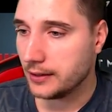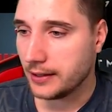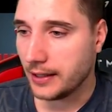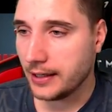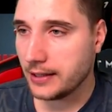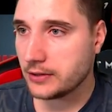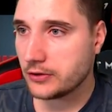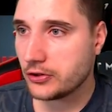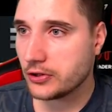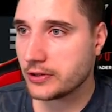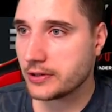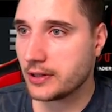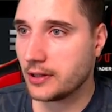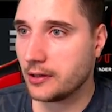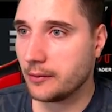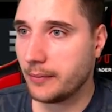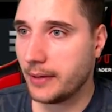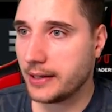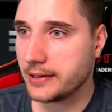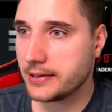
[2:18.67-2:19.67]
It's just
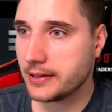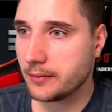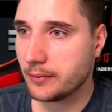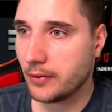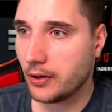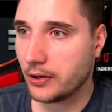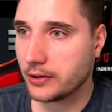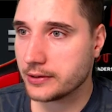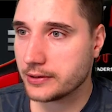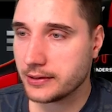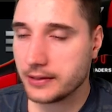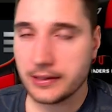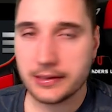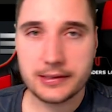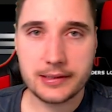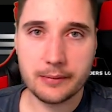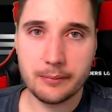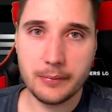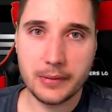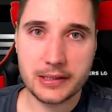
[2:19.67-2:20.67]
an amazing mod.
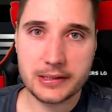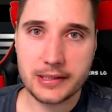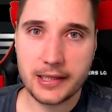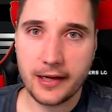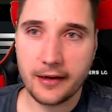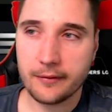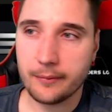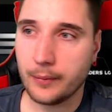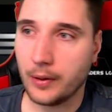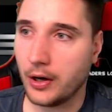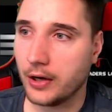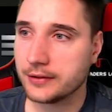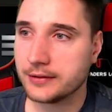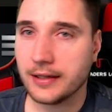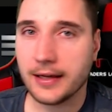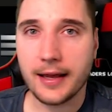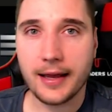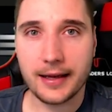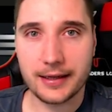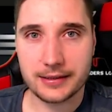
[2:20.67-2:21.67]
It's a must-have
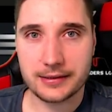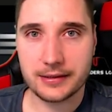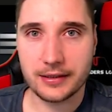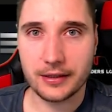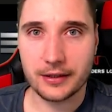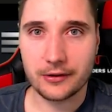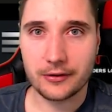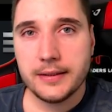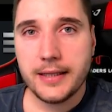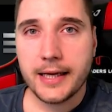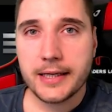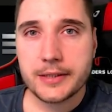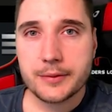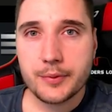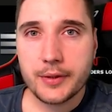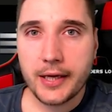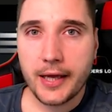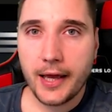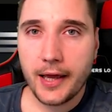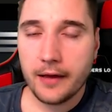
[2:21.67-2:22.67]
mod, S tier. Next,
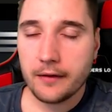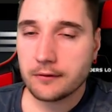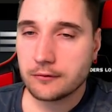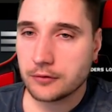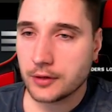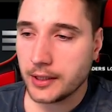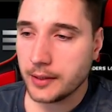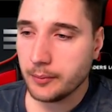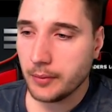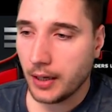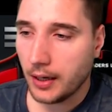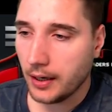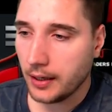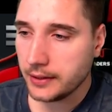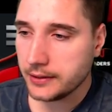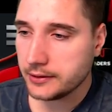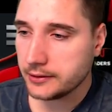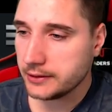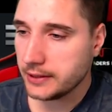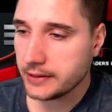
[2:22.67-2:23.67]
we have
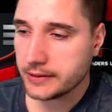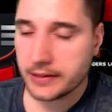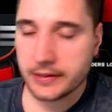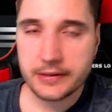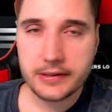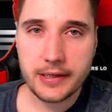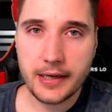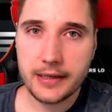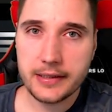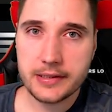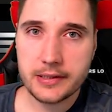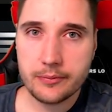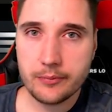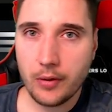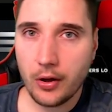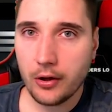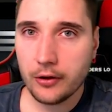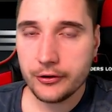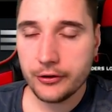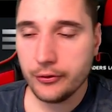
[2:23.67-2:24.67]
RimHUD. This is a
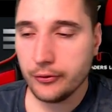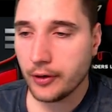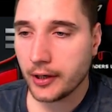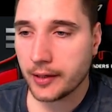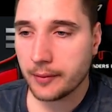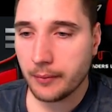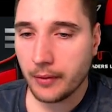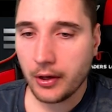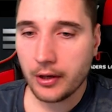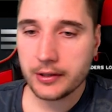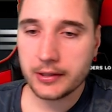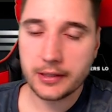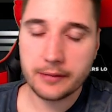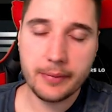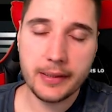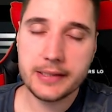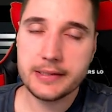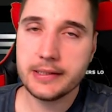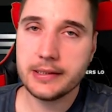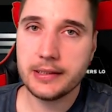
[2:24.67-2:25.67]
small UI mod that
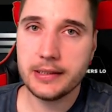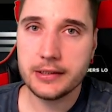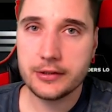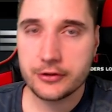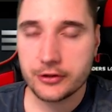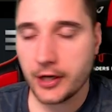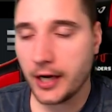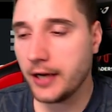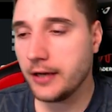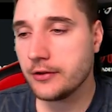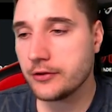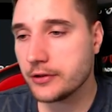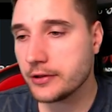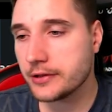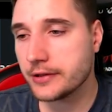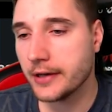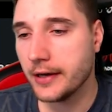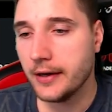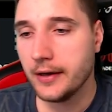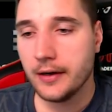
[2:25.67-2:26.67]
basically
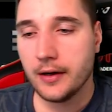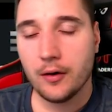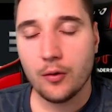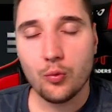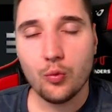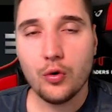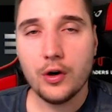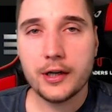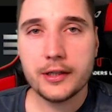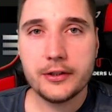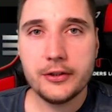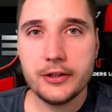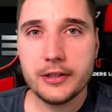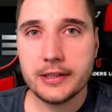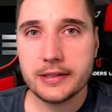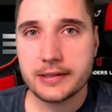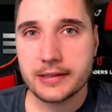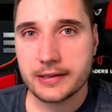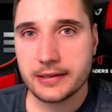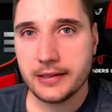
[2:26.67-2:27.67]
changes what you
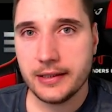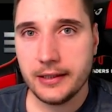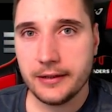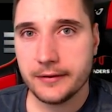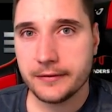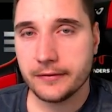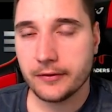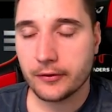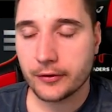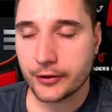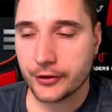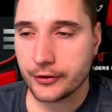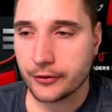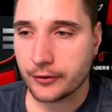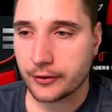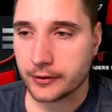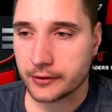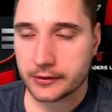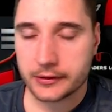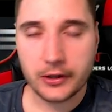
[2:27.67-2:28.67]
can see for
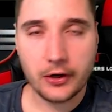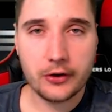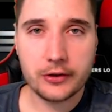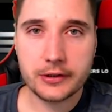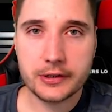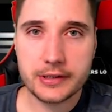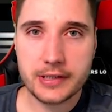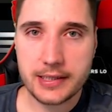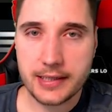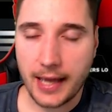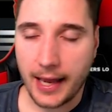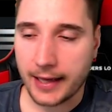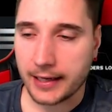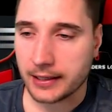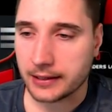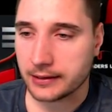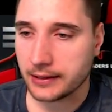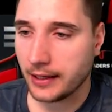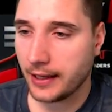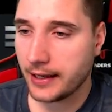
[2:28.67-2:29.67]
your colonists at
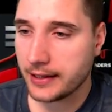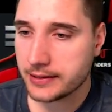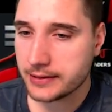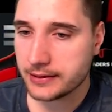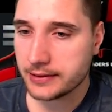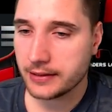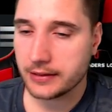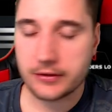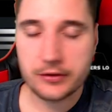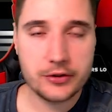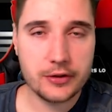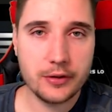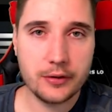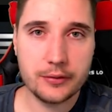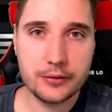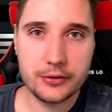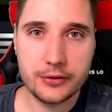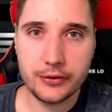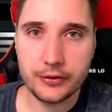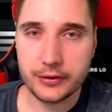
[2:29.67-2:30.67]
a glance. It
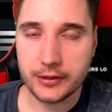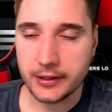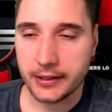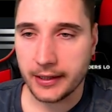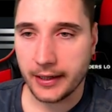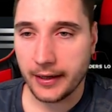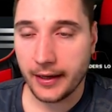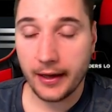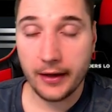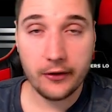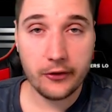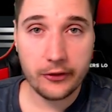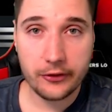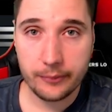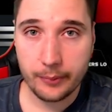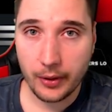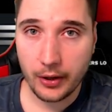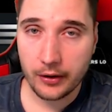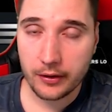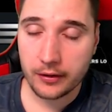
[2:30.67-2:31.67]
shows you the
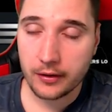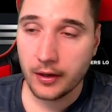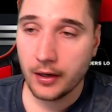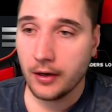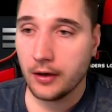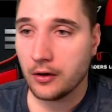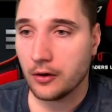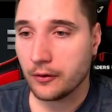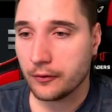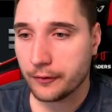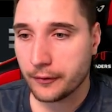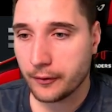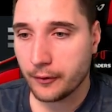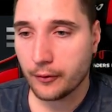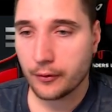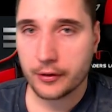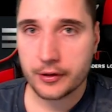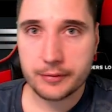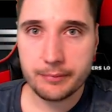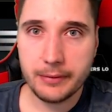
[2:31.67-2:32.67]
health bar, of
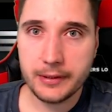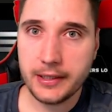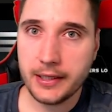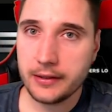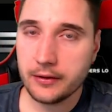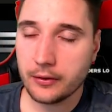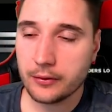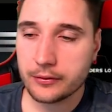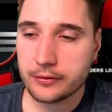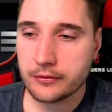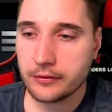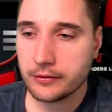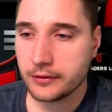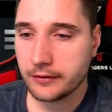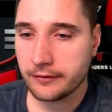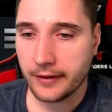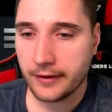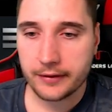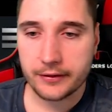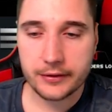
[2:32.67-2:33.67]
course, but then also
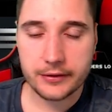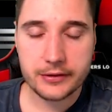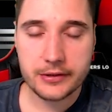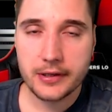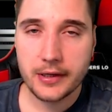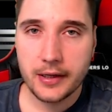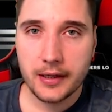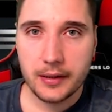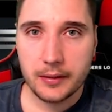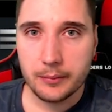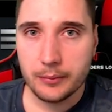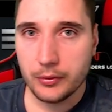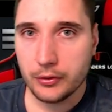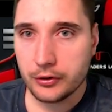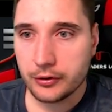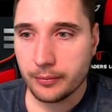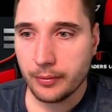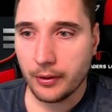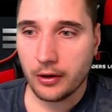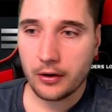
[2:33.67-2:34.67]
the various
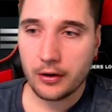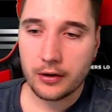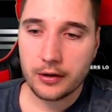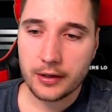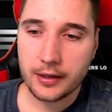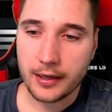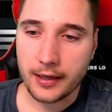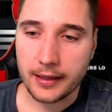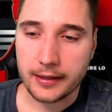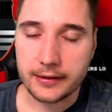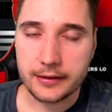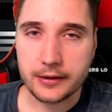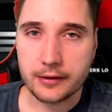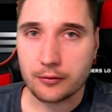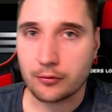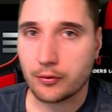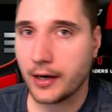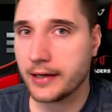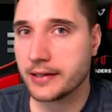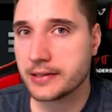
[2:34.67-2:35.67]
mood bar and the
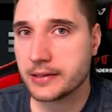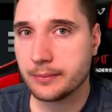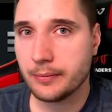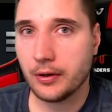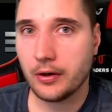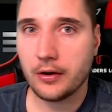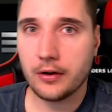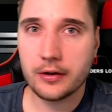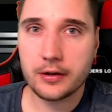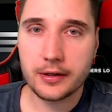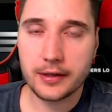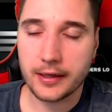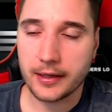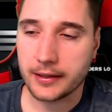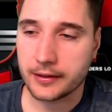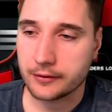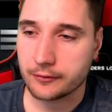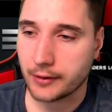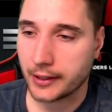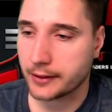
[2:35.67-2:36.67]
rest bar
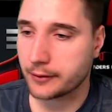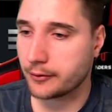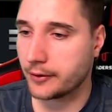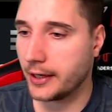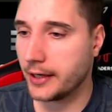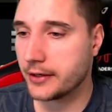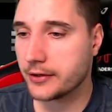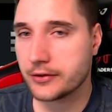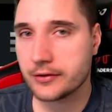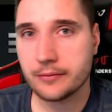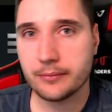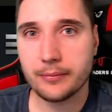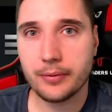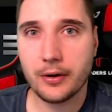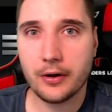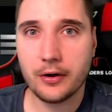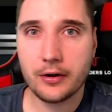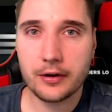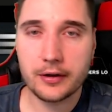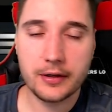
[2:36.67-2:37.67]
and recreation
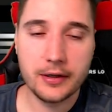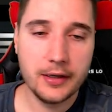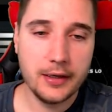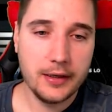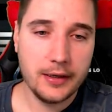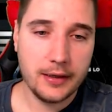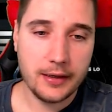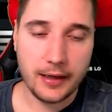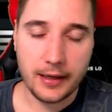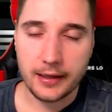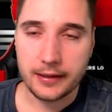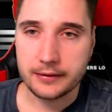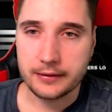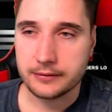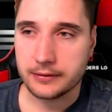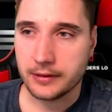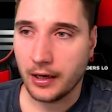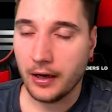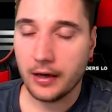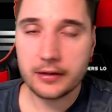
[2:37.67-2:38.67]
bar
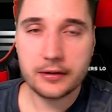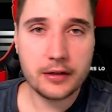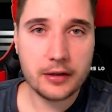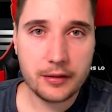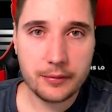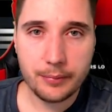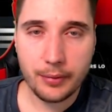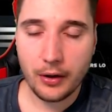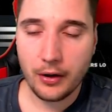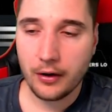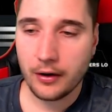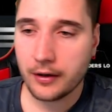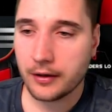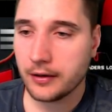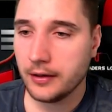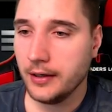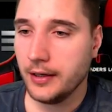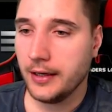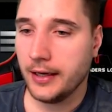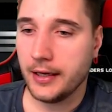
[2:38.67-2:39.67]
and hunger
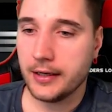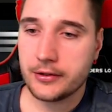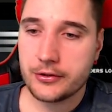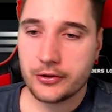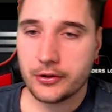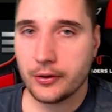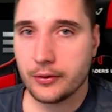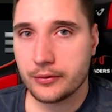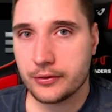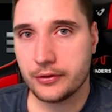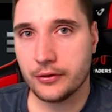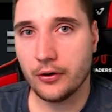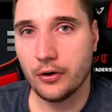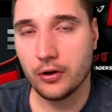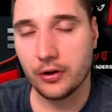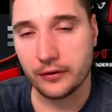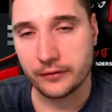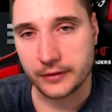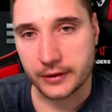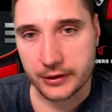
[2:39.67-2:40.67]
bar. It shows you
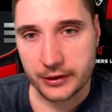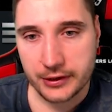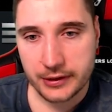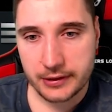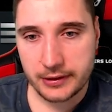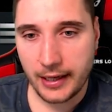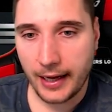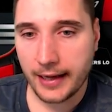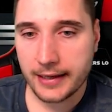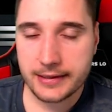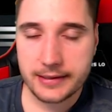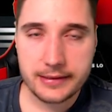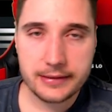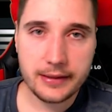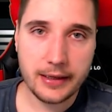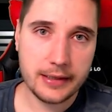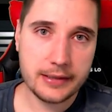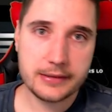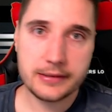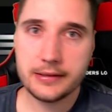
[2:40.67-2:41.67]
all of their stats
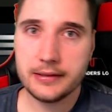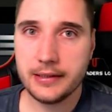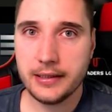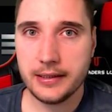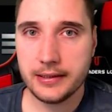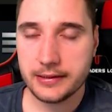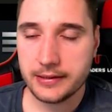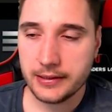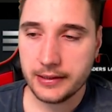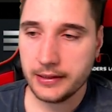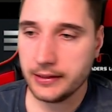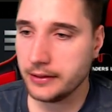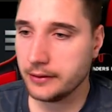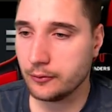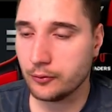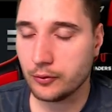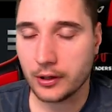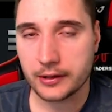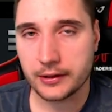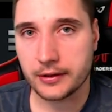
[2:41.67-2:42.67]
nice and easy,
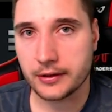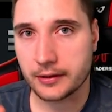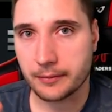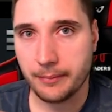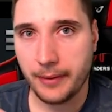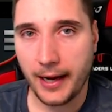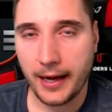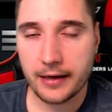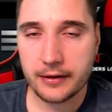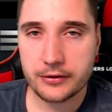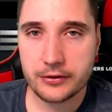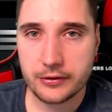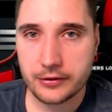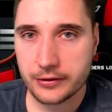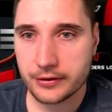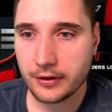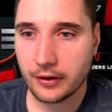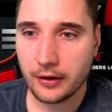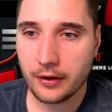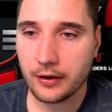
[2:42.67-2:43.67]
what their
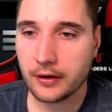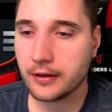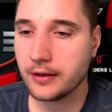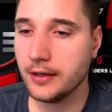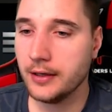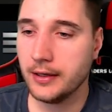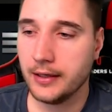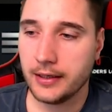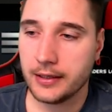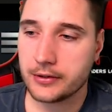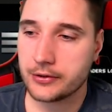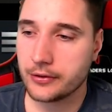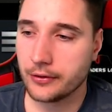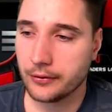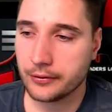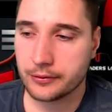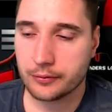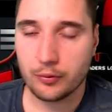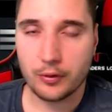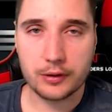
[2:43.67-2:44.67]
passions are. It
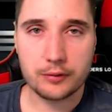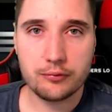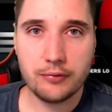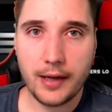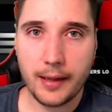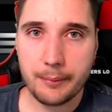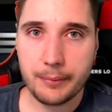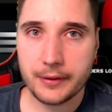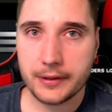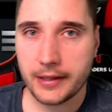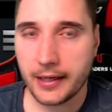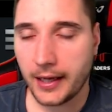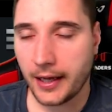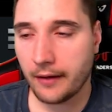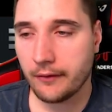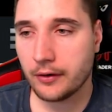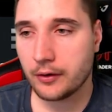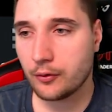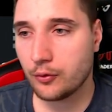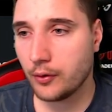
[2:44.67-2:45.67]
shows what weapon they
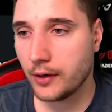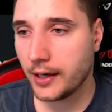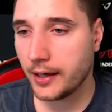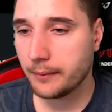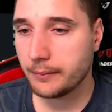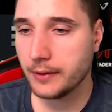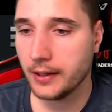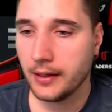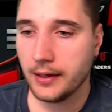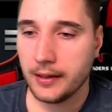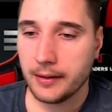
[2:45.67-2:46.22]
have equipped.